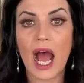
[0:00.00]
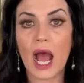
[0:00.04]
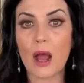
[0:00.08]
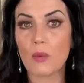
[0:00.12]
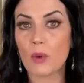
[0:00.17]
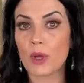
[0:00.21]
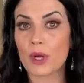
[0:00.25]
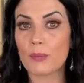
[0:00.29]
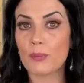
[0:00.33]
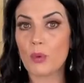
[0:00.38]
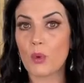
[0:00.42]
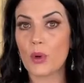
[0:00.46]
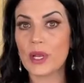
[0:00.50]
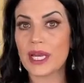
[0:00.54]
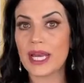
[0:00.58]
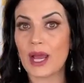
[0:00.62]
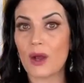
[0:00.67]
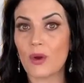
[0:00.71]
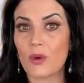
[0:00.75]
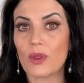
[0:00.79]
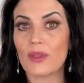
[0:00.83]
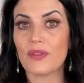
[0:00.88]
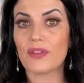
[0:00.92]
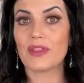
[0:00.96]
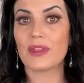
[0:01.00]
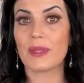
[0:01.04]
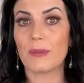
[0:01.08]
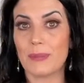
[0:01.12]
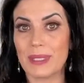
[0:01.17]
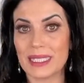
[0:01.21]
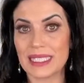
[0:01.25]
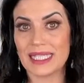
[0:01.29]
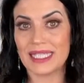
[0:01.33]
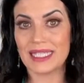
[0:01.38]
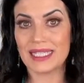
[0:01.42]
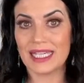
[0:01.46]
I want to point out the
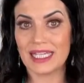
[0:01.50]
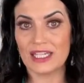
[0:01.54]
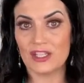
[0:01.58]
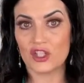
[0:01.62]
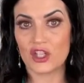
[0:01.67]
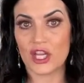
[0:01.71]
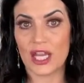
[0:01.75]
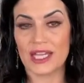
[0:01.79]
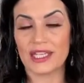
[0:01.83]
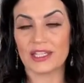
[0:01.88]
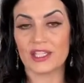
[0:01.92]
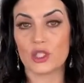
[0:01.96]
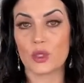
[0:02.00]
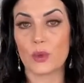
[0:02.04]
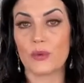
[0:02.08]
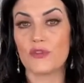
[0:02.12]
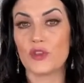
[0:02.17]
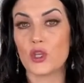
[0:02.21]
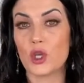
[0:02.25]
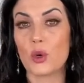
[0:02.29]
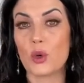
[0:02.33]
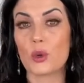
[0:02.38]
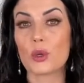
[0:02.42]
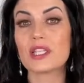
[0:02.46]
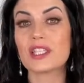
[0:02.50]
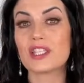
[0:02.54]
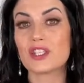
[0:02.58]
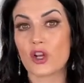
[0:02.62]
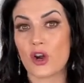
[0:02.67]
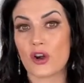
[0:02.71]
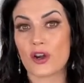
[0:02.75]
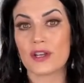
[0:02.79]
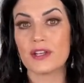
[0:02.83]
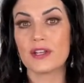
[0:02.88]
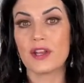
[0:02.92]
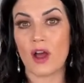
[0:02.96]
Byzantine chain. So if you go to
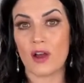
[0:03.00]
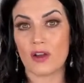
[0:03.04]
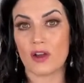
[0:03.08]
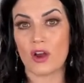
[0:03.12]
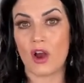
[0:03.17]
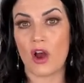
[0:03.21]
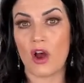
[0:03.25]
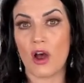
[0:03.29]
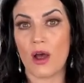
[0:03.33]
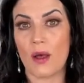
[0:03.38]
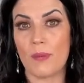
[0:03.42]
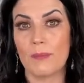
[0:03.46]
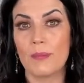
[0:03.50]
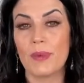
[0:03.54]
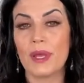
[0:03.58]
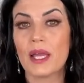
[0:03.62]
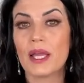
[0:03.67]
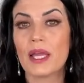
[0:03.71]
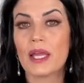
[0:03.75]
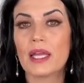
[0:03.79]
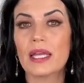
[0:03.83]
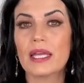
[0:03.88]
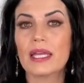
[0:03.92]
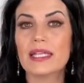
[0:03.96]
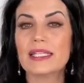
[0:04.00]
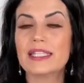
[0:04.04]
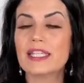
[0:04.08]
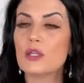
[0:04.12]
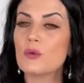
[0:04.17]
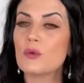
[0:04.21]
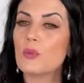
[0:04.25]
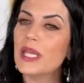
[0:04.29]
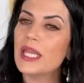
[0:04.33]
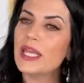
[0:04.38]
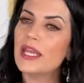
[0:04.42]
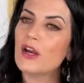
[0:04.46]
sarda.com,
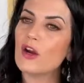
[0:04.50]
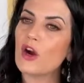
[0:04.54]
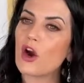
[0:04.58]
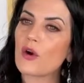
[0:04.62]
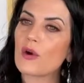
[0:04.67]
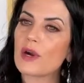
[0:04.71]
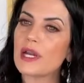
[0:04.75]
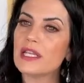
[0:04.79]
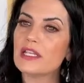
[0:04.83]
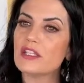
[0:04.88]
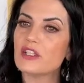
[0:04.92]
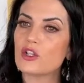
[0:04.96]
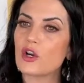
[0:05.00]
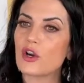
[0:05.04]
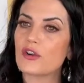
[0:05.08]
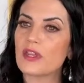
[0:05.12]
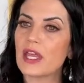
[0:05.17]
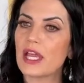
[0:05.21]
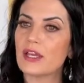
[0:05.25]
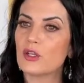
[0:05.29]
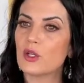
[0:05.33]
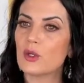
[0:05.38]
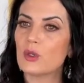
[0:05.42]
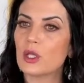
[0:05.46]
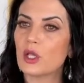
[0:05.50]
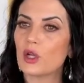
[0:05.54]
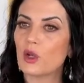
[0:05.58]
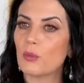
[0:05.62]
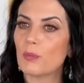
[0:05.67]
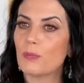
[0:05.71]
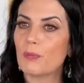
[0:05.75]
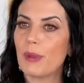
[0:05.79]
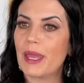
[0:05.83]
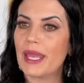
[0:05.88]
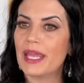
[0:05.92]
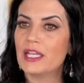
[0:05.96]
did we already start that new little
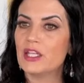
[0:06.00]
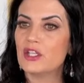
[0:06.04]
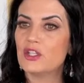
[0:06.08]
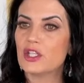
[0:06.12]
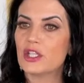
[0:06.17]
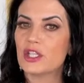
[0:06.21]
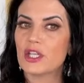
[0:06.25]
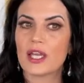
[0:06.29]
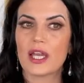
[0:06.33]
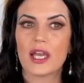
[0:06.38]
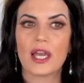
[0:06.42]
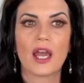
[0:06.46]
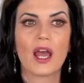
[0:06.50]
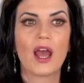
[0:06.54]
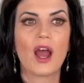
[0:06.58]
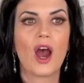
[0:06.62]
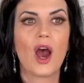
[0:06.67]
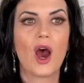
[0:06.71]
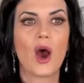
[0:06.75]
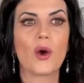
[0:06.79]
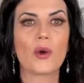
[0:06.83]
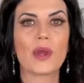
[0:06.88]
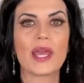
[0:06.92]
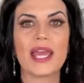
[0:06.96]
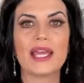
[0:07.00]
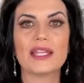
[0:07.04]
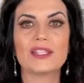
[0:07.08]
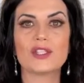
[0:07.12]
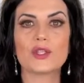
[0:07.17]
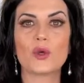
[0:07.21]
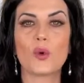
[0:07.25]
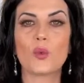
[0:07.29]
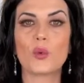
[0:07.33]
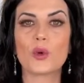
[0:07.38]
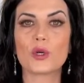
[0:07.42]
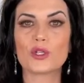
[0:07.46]
we page? We did. Okay,
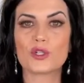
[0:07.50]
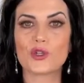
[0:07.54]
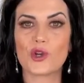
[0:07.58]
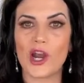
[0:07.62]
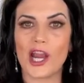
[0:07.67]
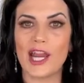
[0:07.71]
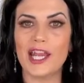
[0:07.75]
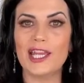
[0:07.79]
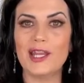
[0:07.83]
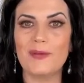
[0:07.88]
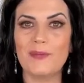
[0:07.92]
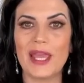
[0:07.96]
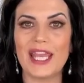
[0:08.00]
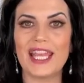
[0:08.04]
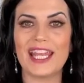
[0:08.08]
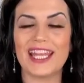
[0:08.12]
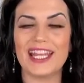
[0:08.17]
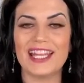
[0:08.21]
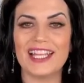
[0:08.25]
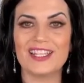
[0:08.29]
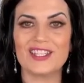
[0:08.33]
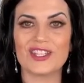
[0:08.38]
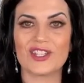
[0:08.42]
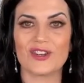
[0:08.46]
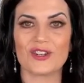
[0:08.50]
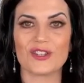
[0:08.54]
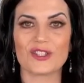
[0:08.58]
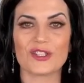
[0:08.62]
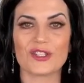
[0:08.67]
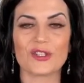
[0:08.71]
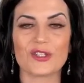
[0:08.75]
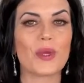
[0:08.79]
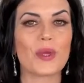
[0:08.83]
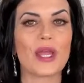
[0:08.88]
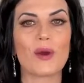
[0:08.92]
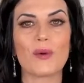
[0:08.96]
so we're trying to make it easier.
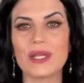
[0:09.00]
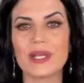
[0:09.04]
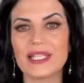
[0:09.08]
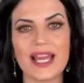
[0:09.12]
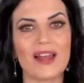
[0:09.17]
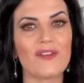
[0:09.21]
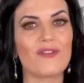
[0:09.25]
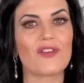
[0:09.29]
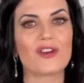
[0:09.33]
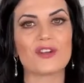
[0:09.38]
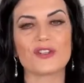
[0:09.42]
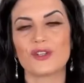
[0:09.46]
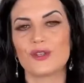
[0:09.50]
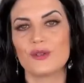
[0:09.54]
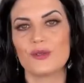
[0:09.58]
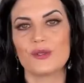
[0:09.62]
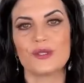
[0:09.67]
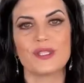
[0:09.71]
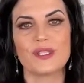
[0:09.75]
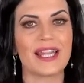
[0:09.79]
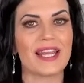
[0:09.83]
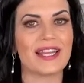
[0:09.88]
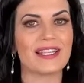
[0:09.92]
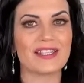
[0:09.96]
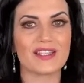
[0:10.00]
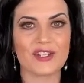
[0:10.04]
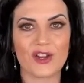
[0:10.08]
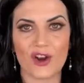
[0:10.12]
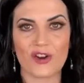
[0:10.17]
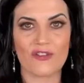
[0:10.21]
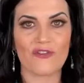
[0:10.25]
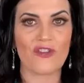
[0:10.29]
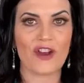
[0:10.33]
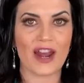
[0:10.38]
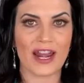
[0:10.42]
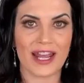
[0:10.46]
So we always have our Tuesdays and
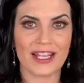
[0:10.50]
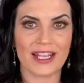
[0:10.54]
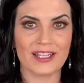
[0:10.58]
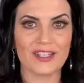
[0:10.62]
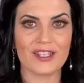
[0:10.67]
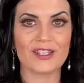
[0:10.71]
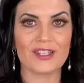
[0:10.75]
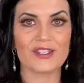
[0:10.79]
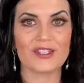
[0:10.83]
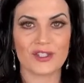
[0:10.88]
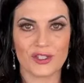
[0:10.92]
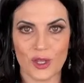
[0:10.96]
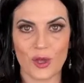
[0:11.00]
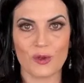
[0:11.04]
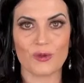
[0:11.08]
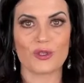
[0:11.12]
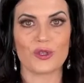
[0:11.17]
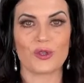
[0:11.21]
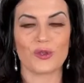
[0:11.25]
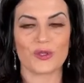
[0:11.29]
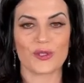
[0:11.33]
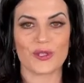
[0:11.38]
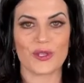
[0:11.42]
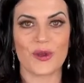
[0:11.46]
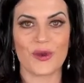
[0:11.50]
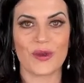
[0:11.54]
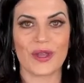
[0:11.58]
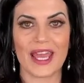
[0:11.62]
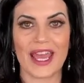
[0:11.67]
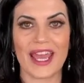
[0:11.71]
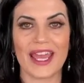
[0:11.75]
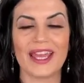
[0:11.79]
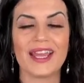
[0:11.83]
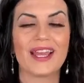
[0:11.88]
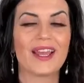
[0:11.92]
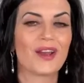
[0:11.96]
our Fridays socials,
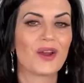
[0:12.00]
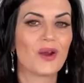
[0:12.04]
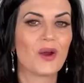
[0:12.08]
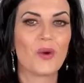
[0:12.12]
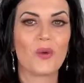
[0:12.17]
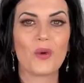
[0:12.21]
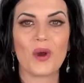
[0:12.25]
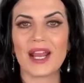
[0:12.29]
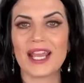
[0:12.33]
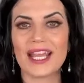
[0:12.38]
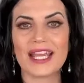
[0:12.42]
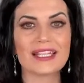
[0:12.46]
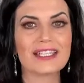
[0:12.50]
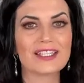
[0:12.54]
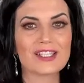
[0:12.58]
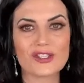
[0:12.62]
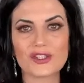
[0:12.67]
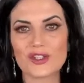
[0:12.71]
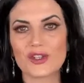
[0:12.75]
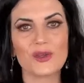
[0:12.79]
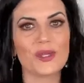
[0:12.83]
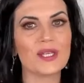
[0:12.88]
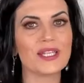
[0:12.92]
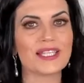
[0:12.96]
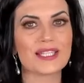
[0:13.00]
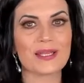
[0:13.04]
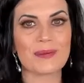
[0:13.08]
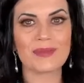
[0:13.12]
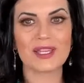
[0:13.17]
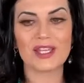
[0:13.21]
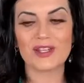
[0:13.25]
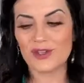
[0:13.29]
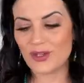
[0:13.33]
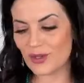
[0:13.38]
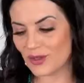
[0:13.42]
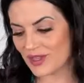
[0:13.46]
okay? Where I get to show you some
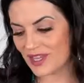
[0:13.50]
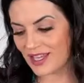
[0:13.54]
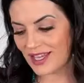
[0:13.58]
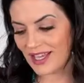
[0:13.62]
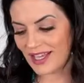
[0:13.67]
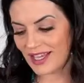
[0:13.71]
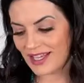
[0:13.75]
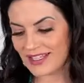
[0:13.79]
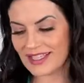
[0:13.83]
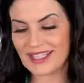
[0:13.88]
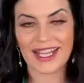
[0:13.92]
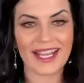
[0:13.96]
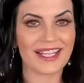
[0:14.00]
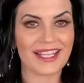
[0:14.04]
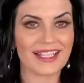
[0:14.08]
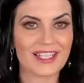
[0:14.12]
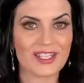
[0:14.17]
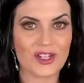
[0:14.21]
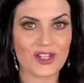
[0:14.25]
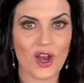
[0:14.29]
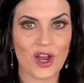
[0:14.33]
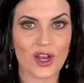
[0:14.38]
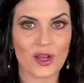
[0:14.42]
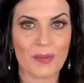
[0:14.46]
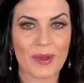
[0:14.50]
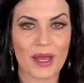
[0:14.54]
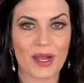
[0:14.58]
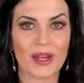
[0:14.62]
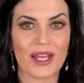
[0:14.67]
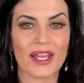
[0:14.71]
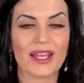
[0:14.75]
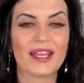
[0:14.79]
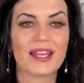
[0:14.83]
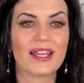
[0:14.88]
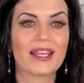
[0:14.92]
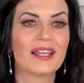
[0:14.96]
of the new things, I get to talk about
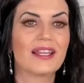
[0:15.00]
it.